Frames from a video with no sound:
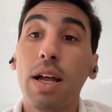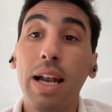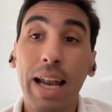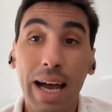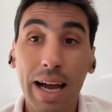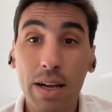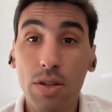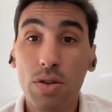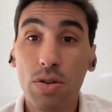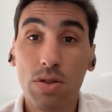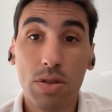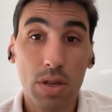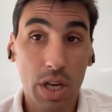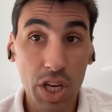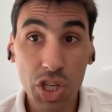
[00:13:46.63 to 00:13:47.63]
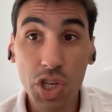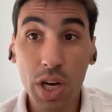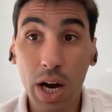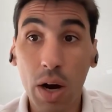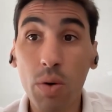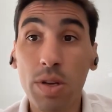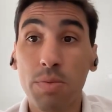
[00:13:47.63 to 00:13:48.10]
lactose each
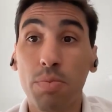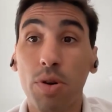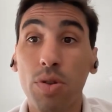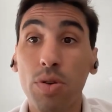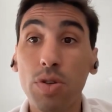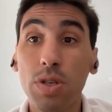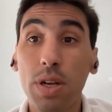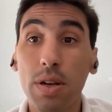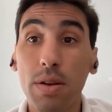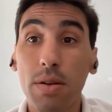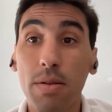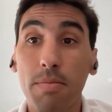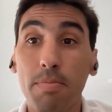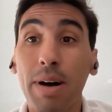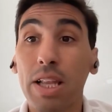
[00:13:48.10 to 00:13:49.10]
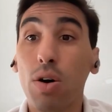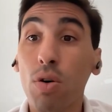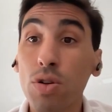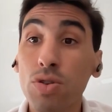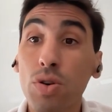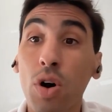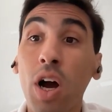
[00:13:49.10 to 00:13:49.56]
cow is producing, but
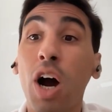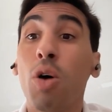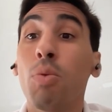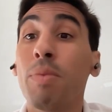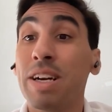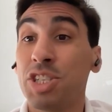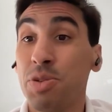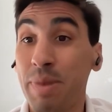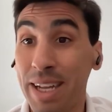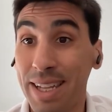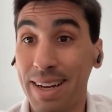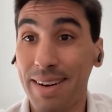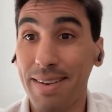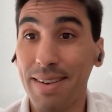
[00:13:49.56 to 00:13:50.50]
also how much methane.